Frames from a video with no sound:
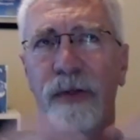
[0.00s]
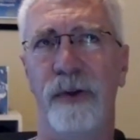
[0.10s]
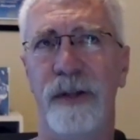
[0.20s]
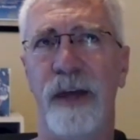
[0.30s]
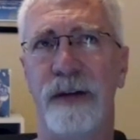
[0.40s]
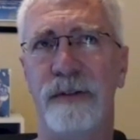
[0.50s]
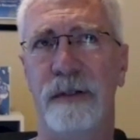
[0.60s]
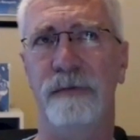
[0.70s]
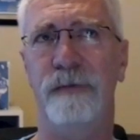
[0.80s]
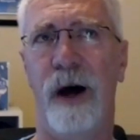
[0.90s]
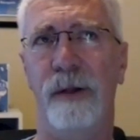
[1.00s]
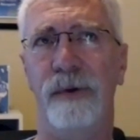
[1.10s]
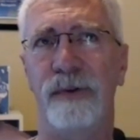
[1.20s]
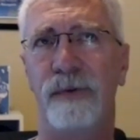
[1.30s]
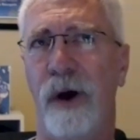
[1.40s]
30,000
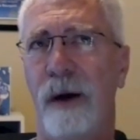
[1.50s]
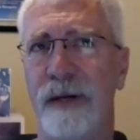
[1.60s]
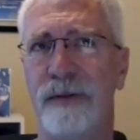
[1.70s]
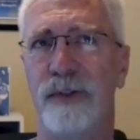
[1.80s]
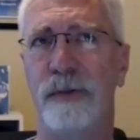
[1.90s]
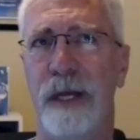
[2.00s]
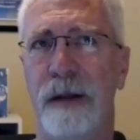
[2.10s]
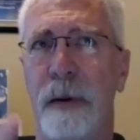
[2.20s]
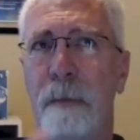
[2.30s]
followers through all my social media,